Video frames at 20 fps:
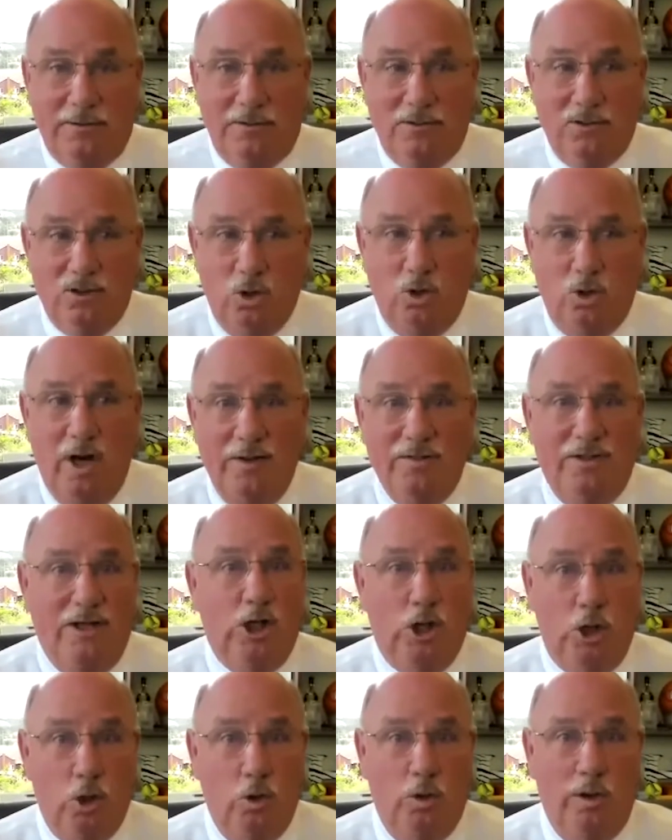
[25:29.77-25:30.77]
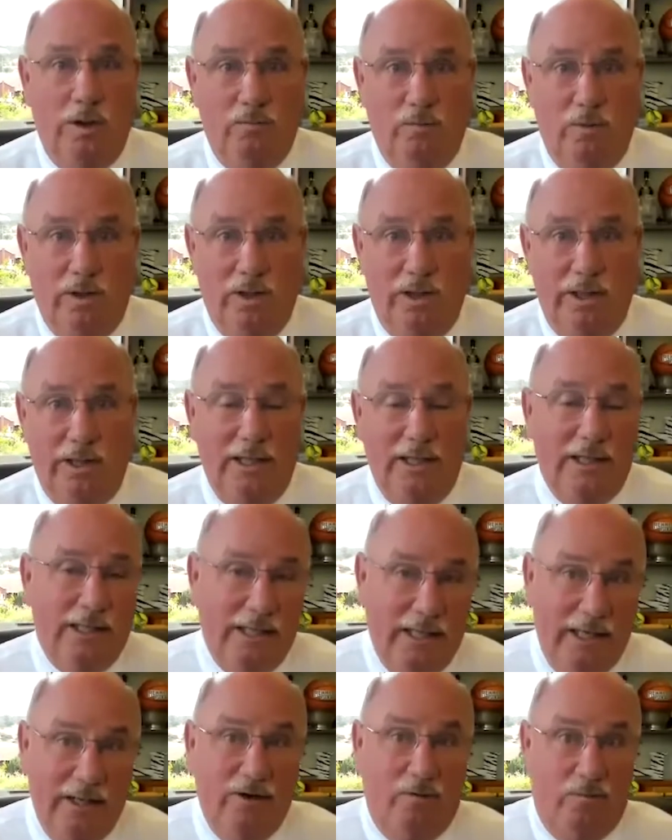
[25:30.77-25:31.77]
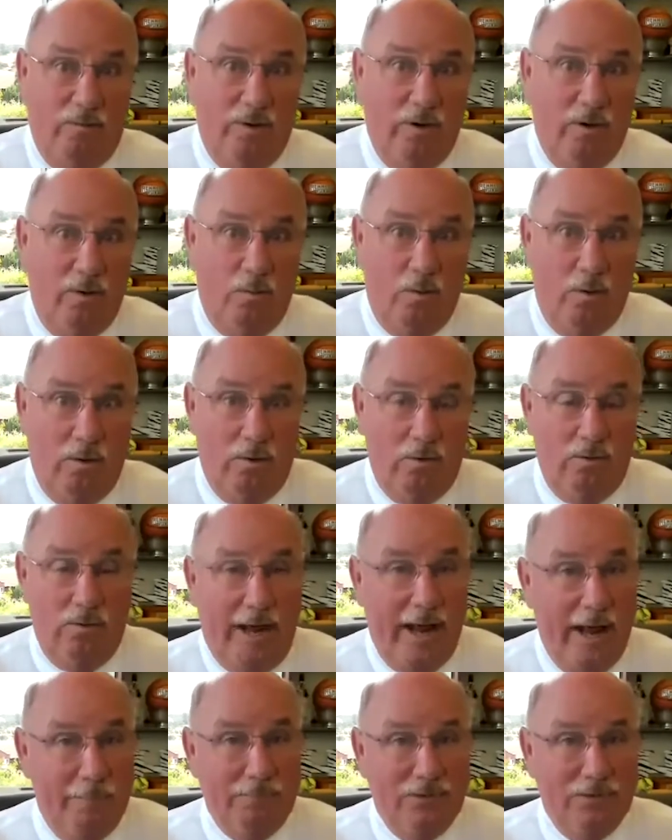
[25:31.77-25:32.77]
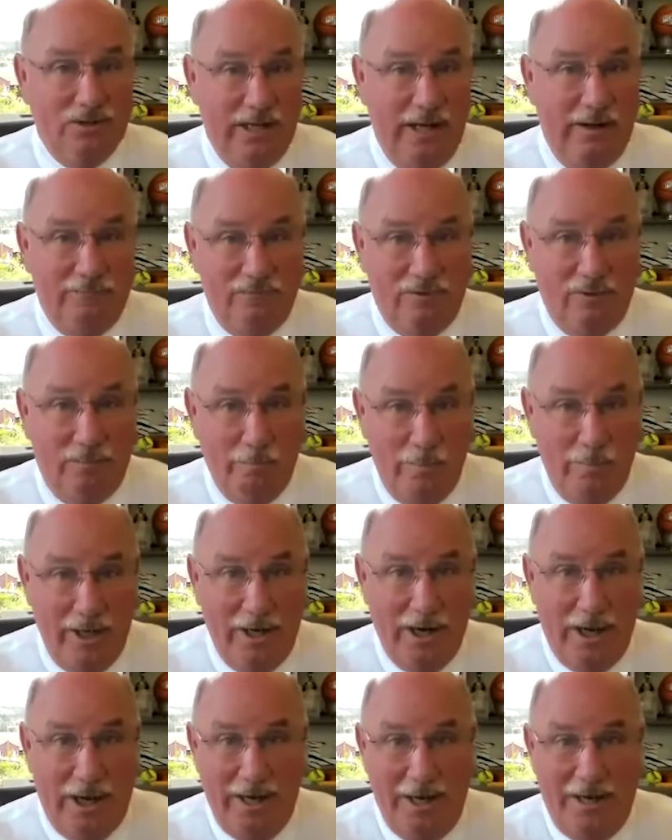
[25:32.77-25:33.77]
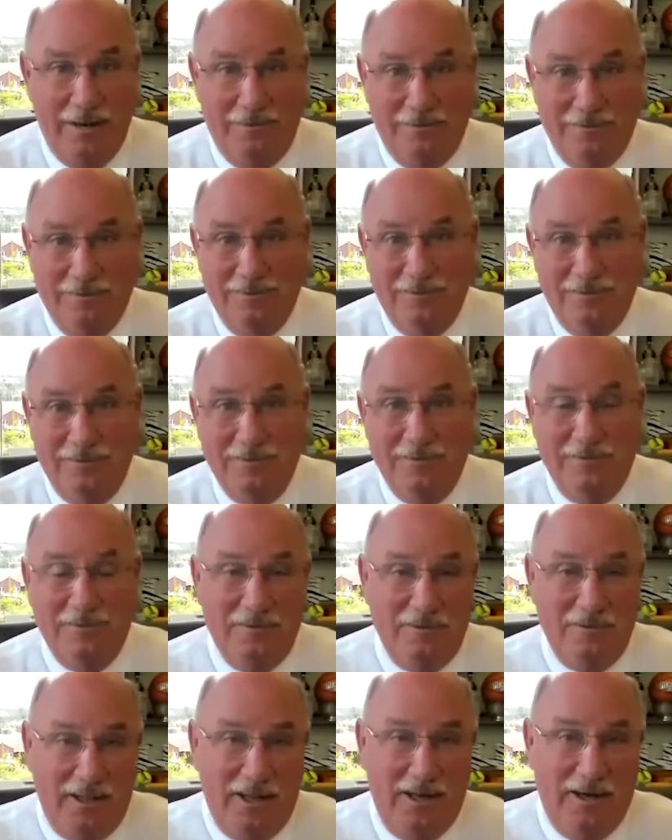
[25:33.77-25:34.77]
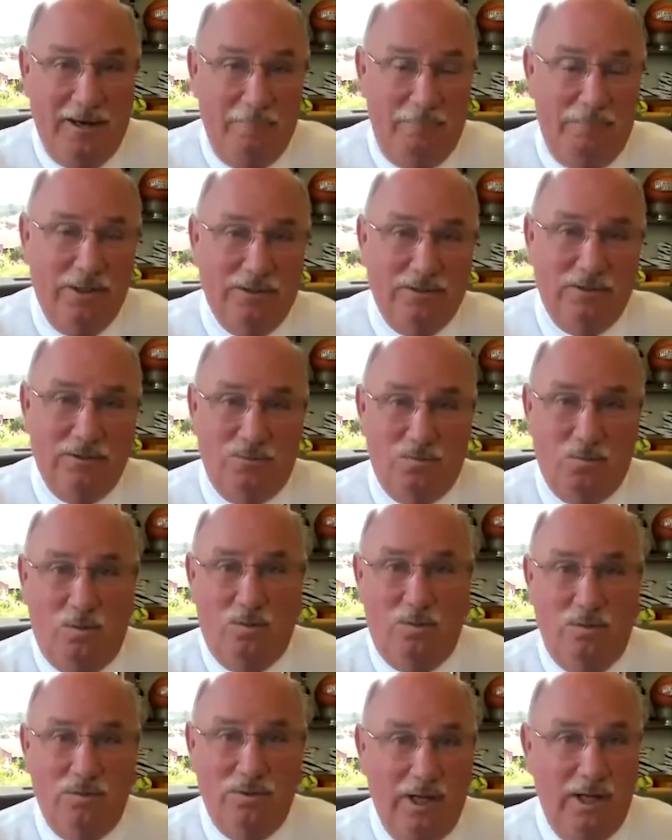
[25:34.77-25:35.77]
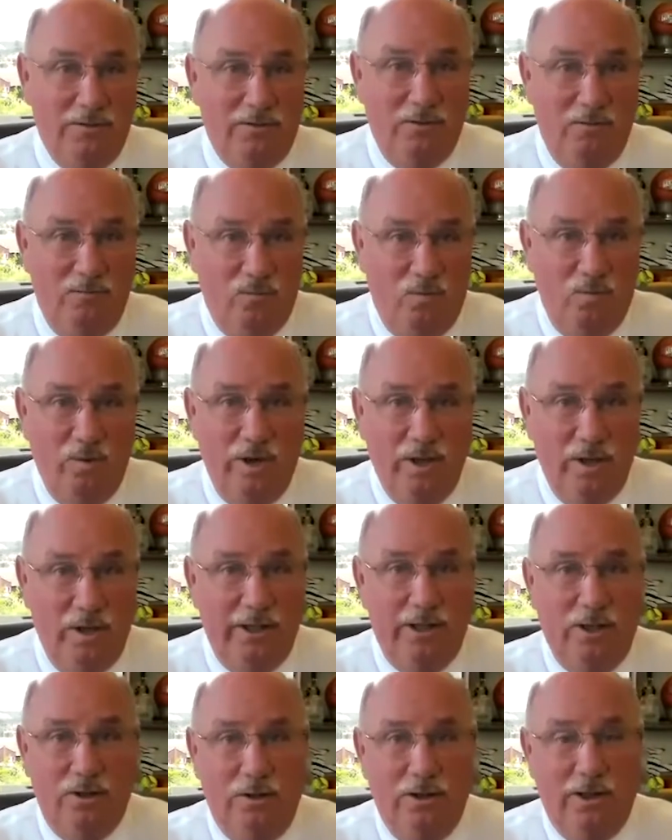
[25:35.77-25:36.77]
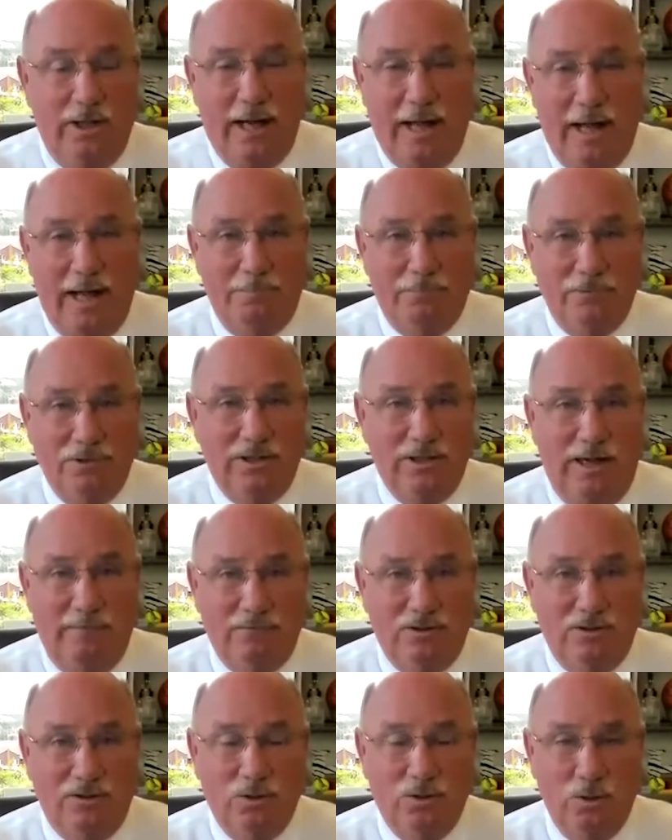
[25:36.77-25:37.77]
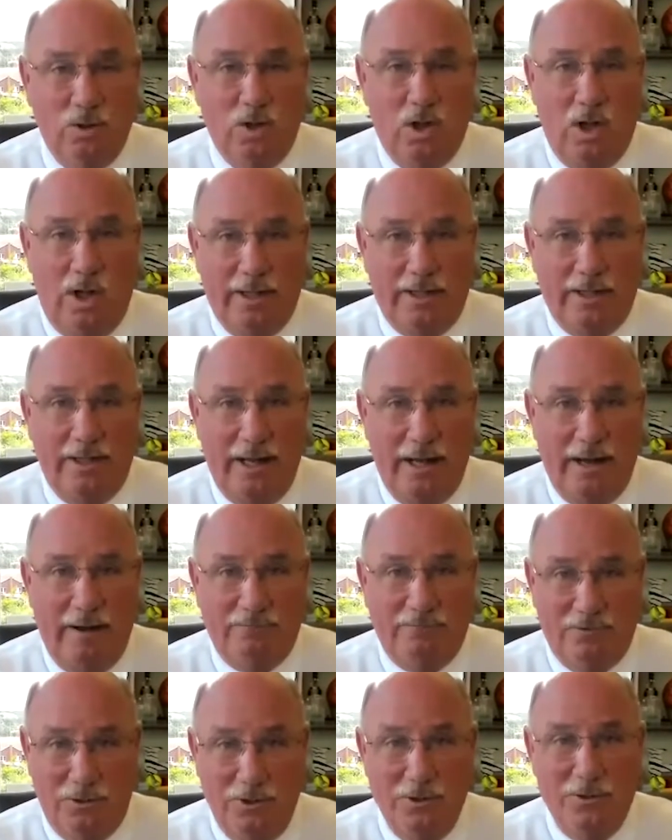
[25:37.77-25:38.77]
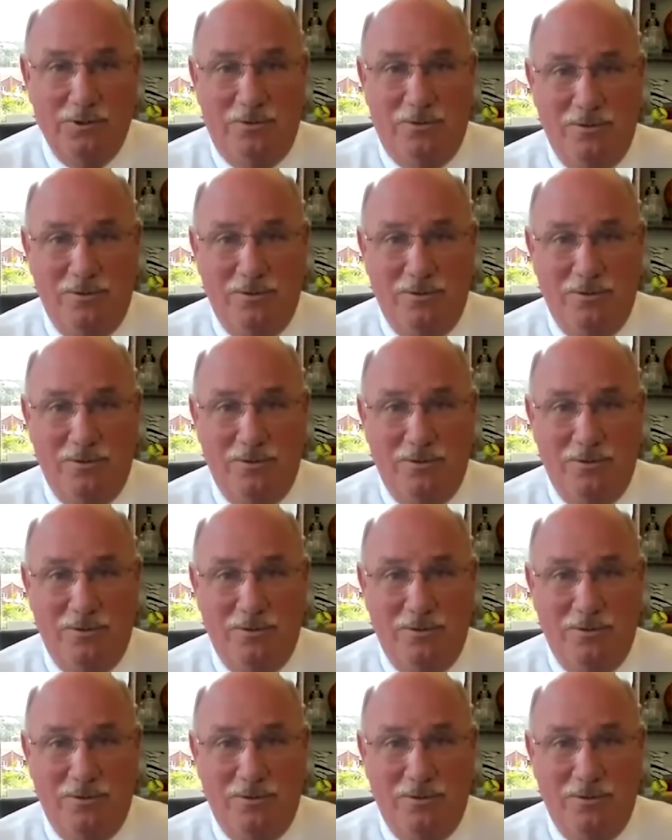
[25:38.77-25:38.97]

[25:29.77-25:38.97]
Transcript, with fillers: So nothing good really in the real world happens after midnight. In the business world, nothing really good happens after 2 o'clock in the afternoon.